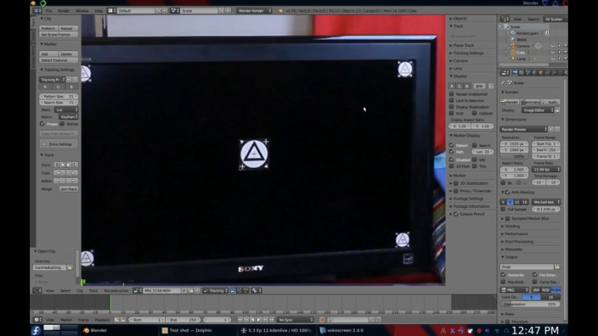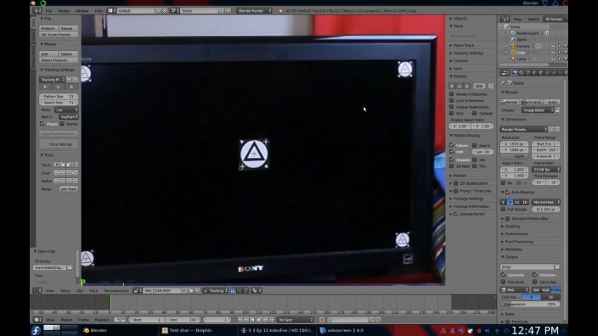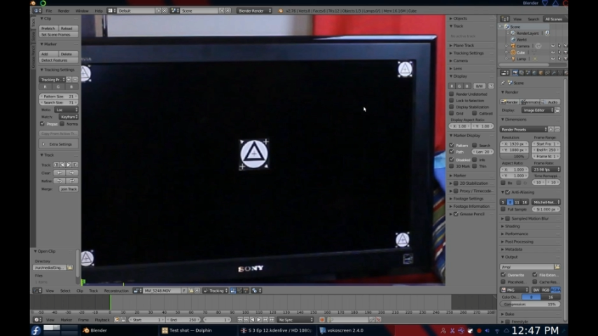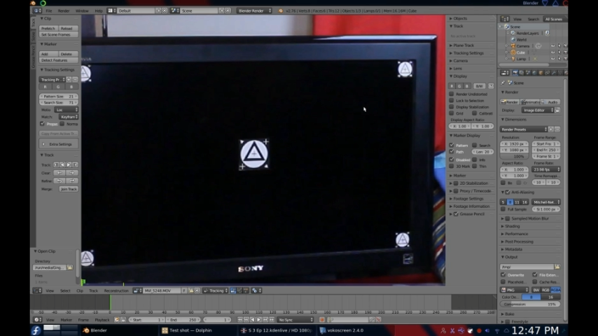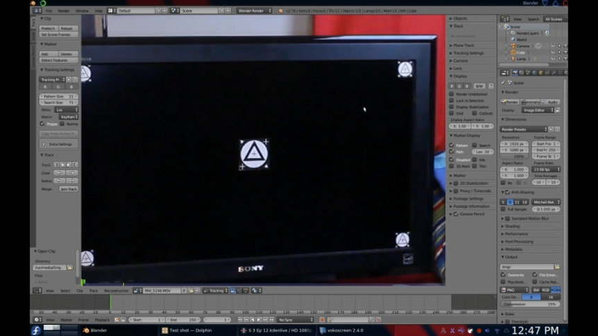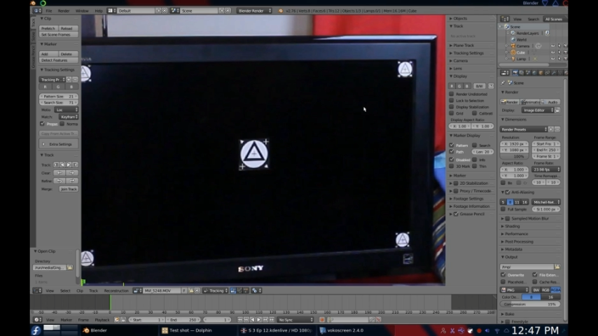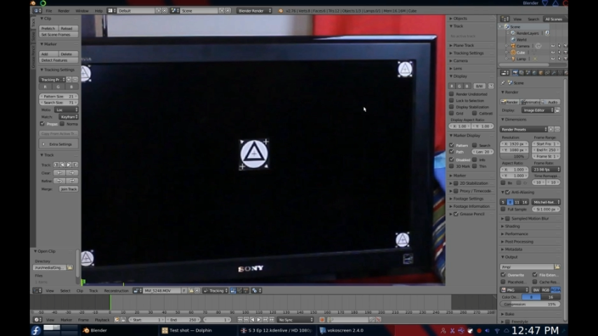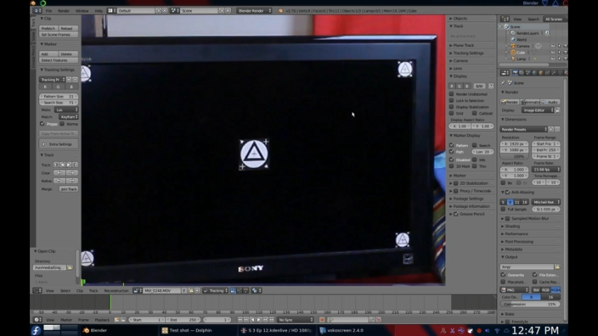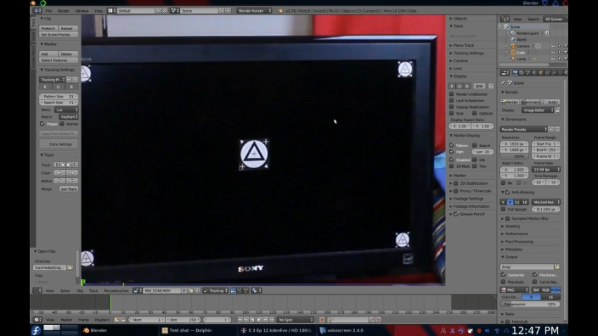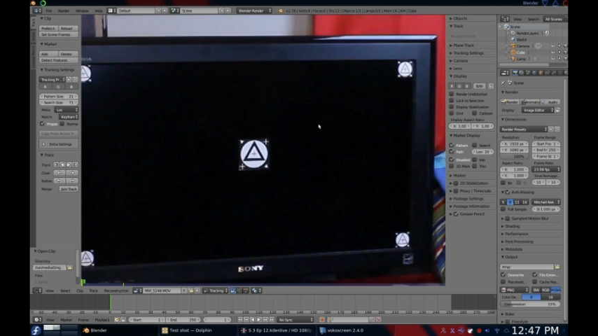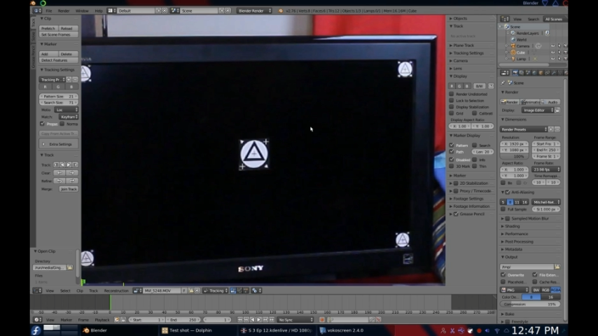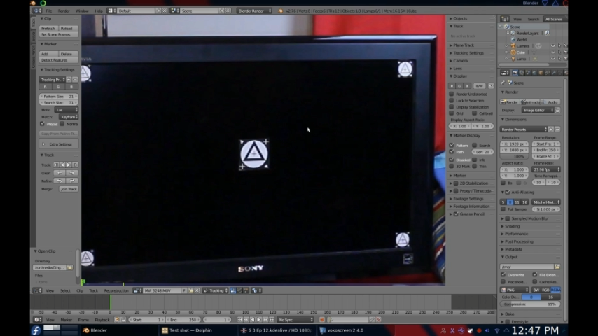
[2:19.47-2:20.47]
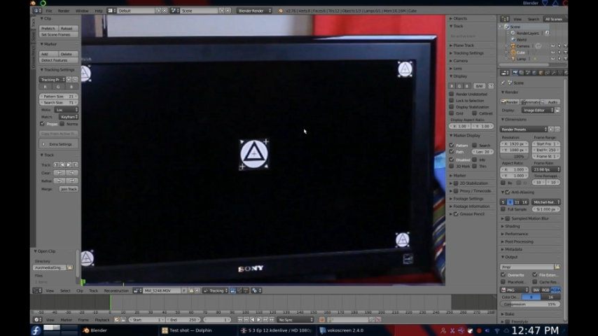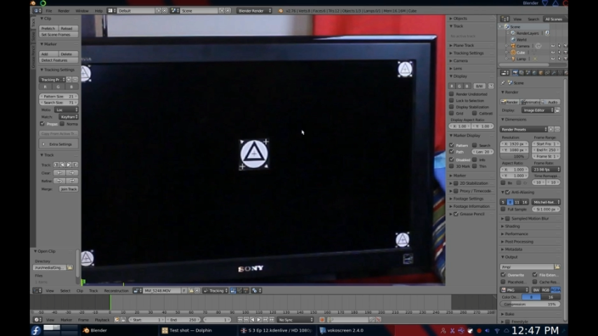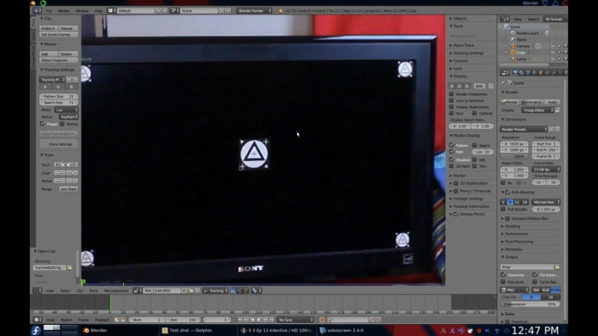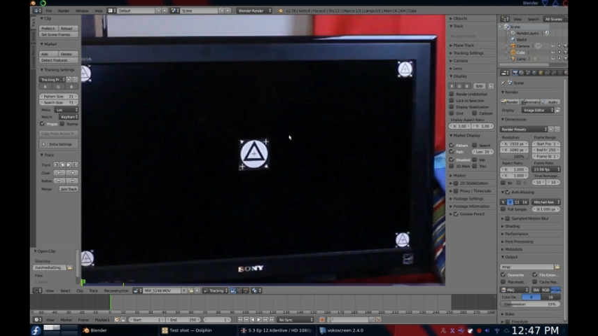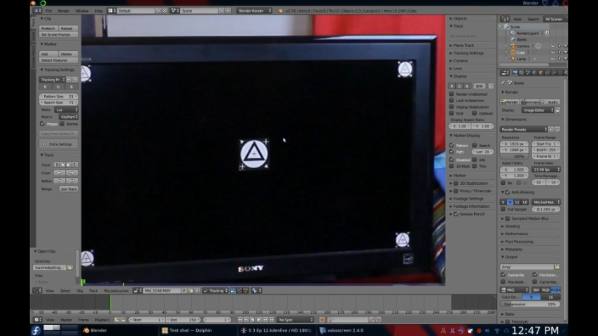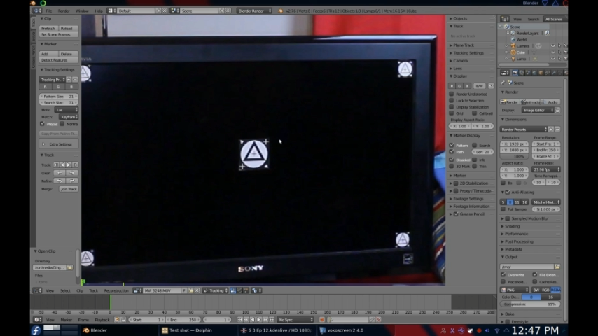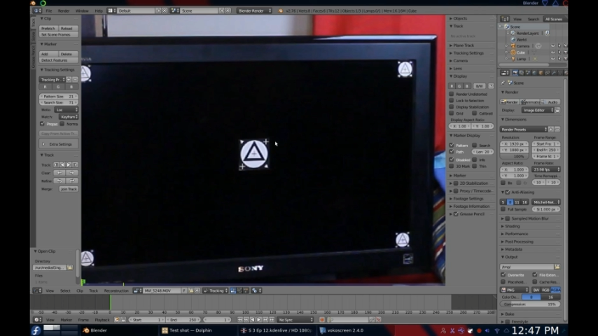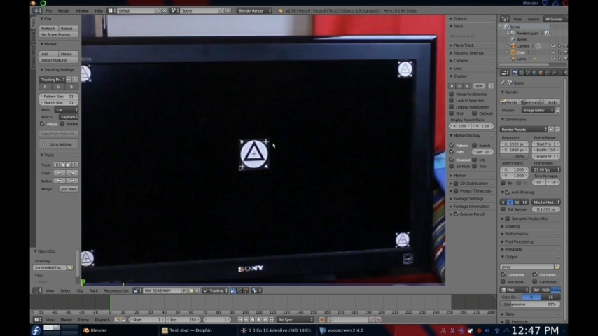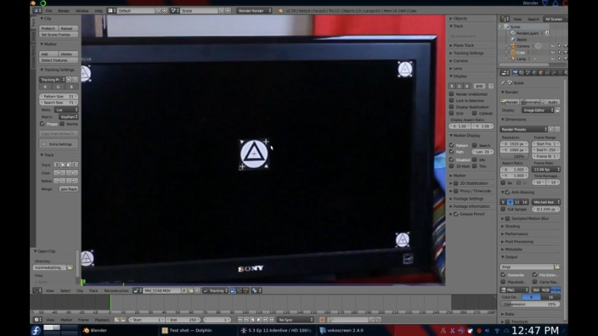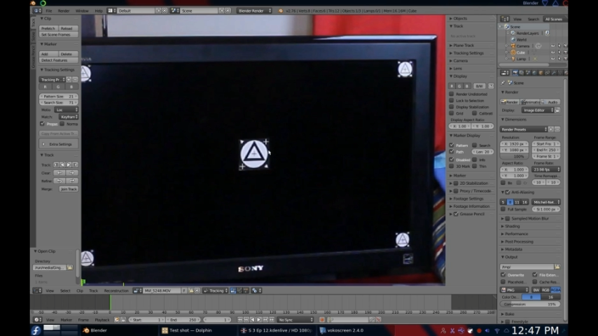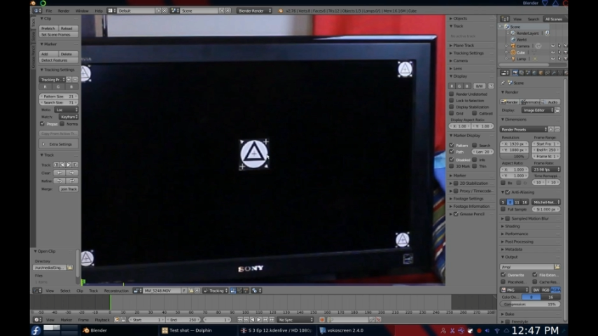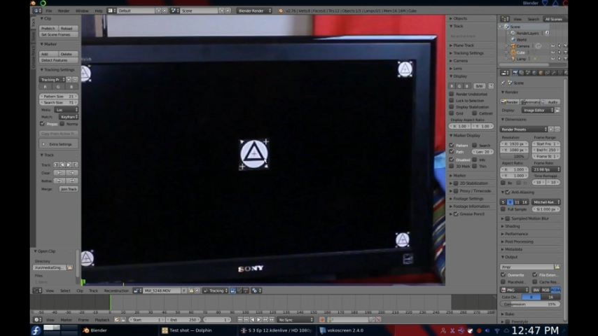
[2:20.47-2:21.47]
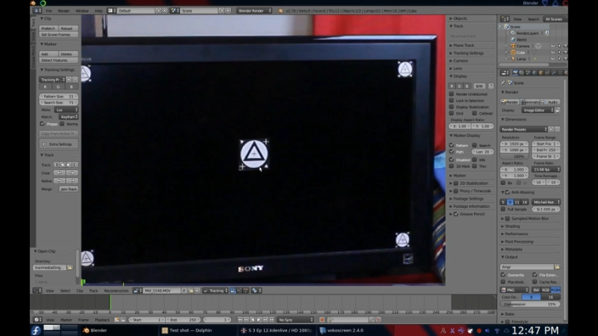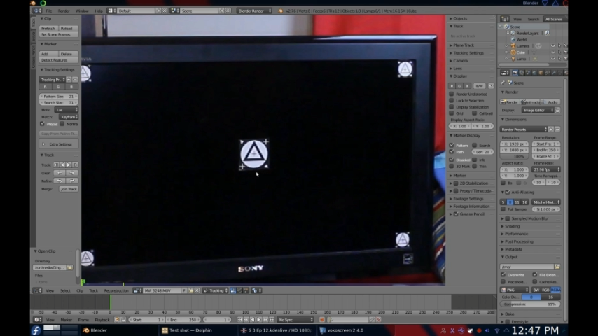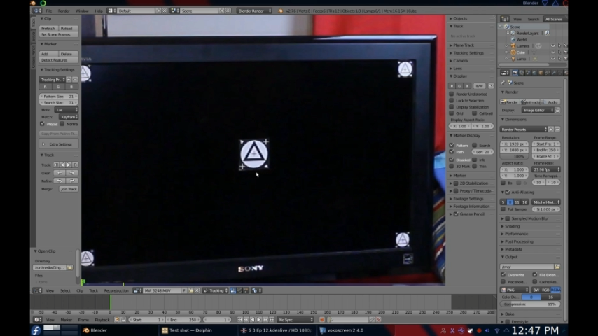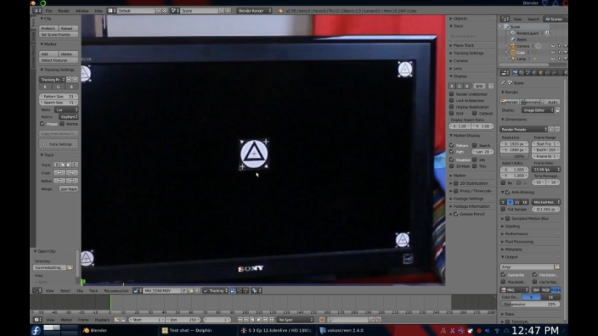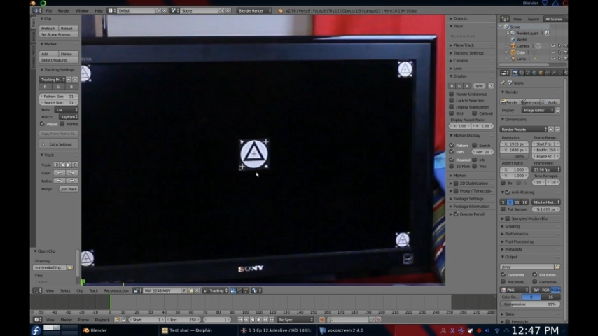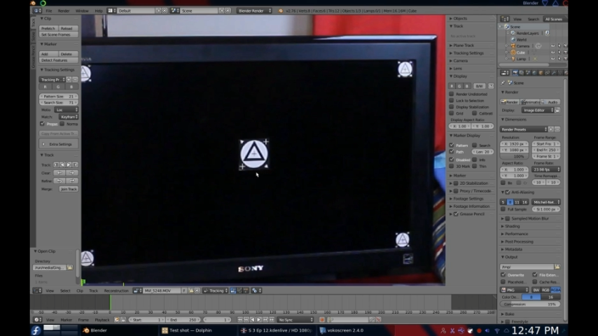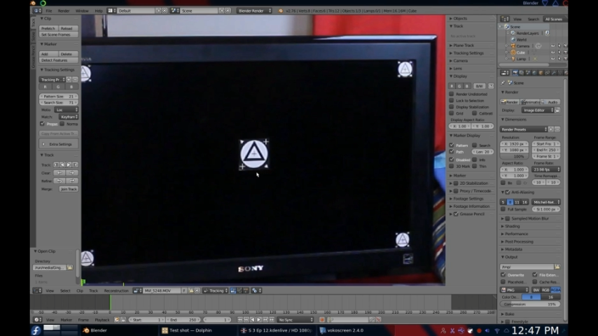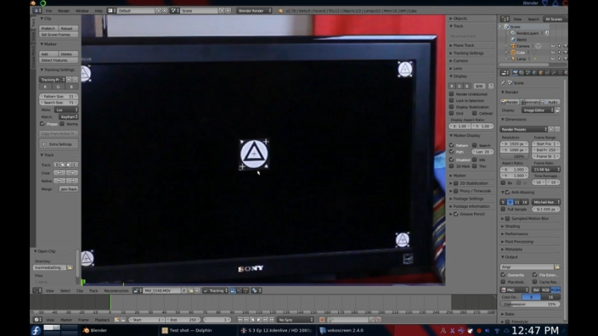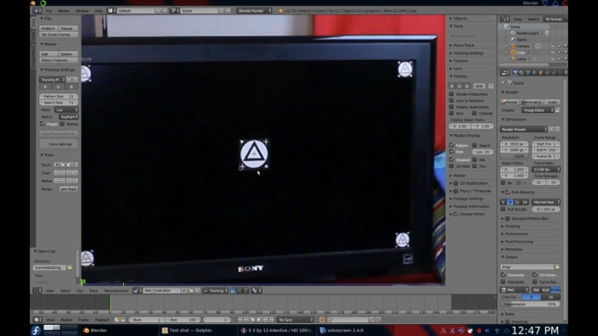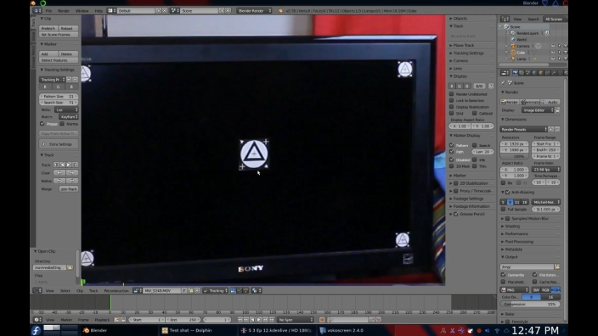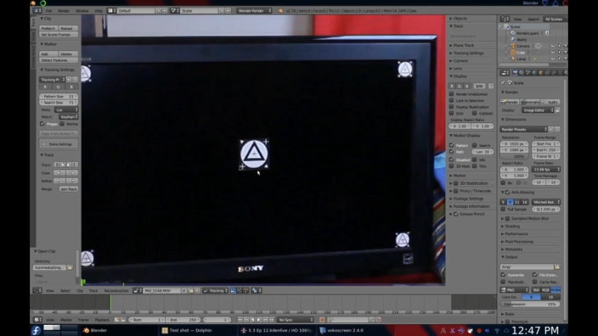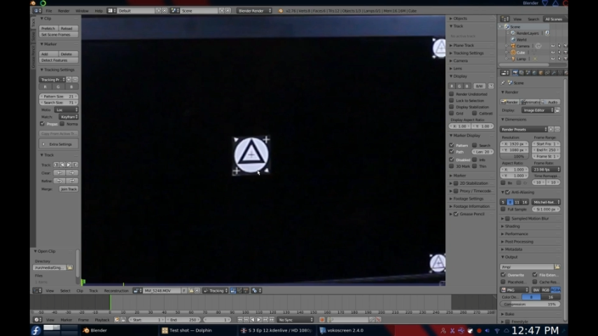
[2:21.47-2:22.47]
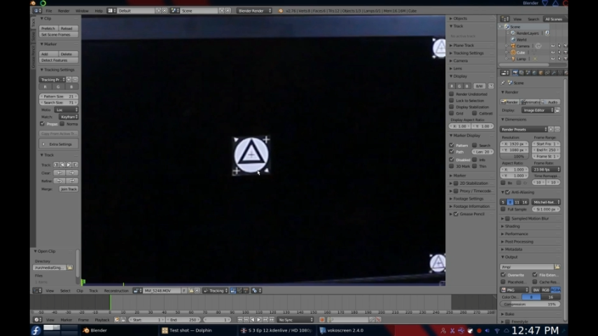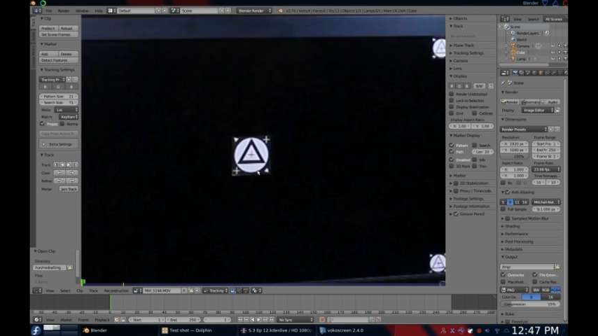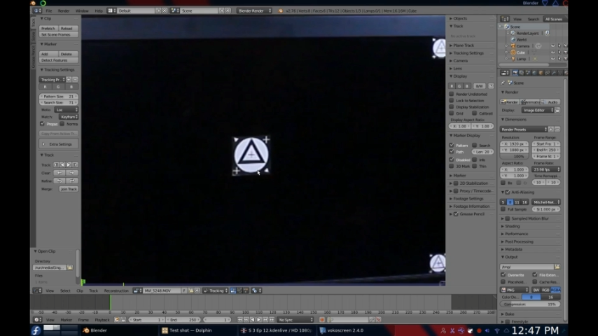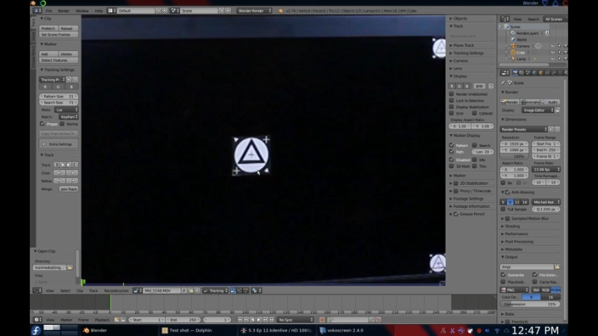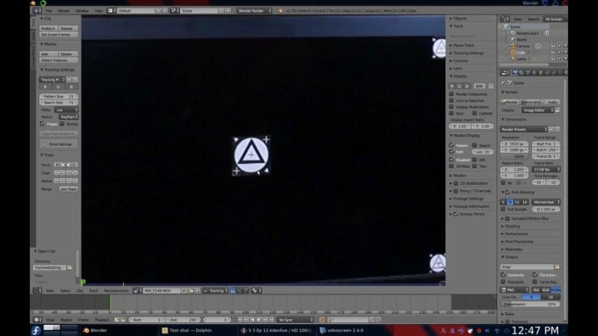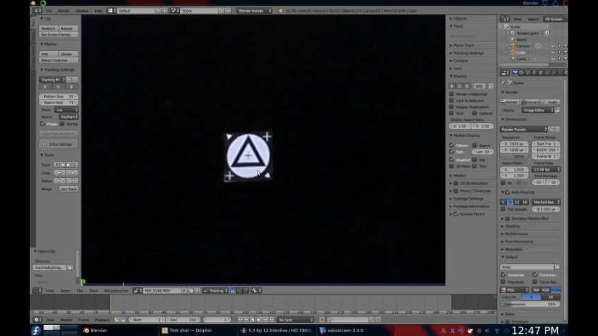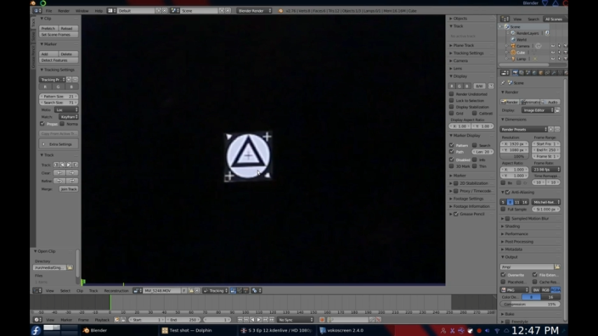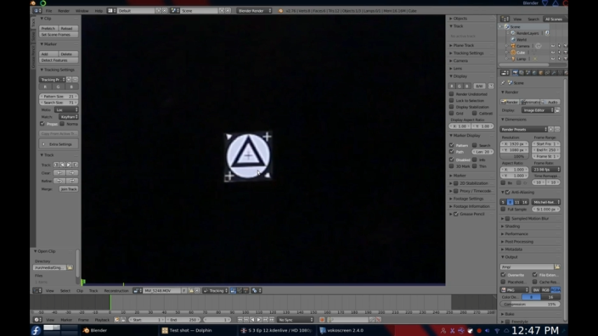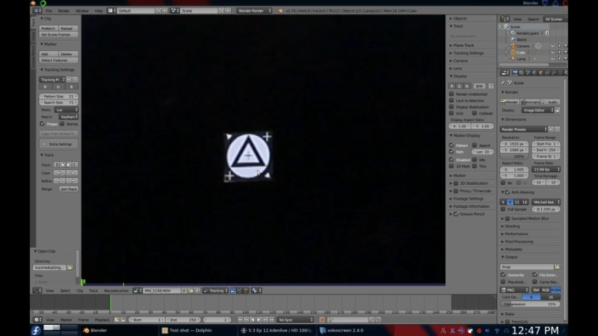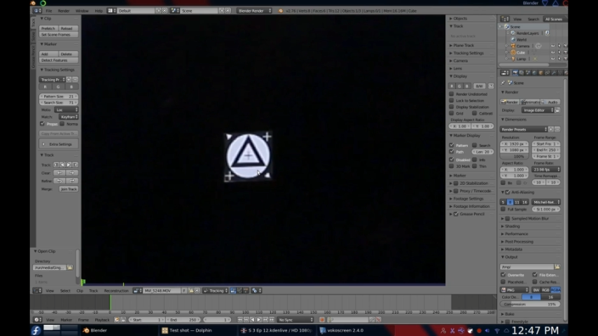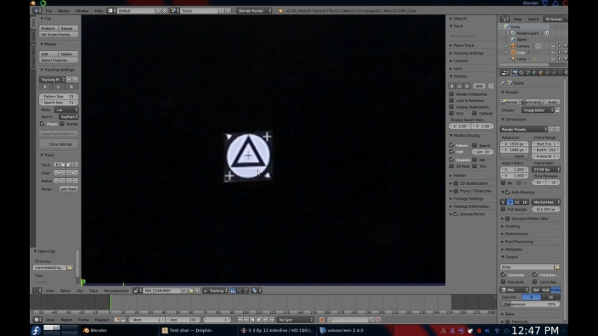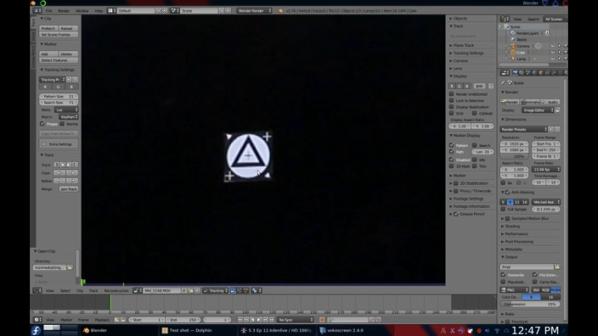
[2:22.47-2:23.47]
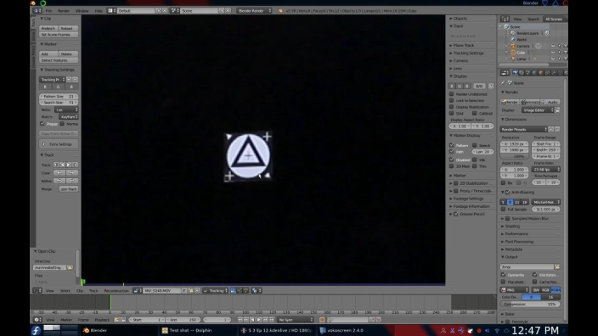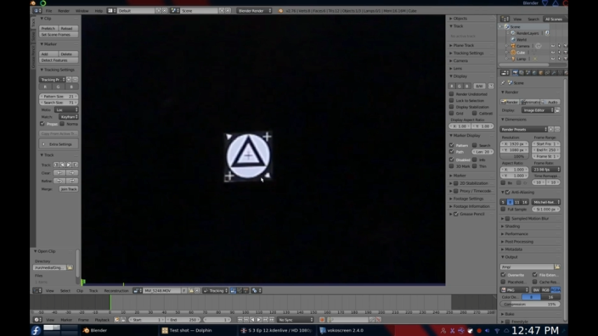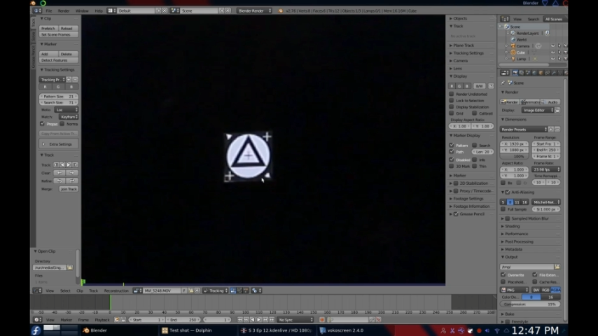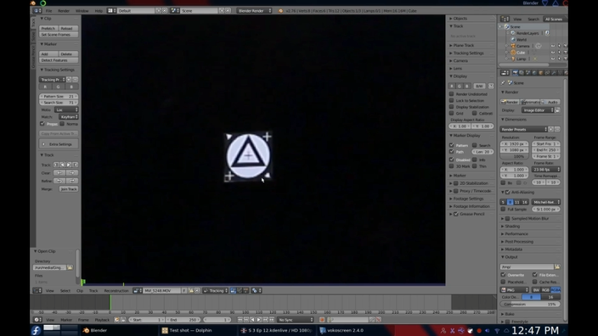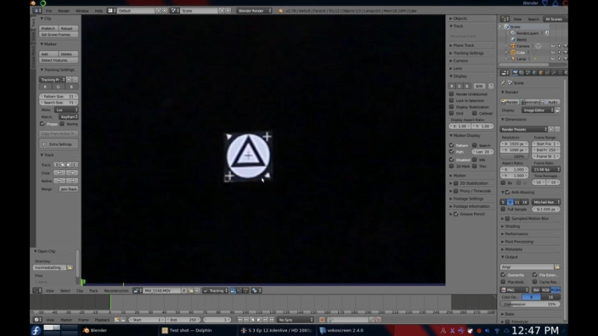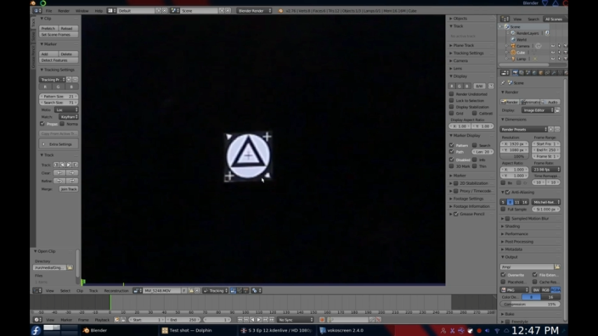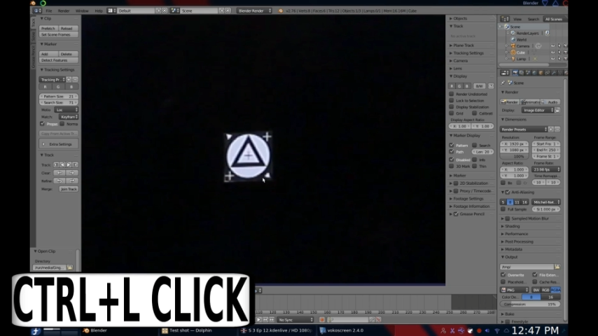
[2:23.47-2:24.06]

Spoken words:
Nobody's mouth can be seen.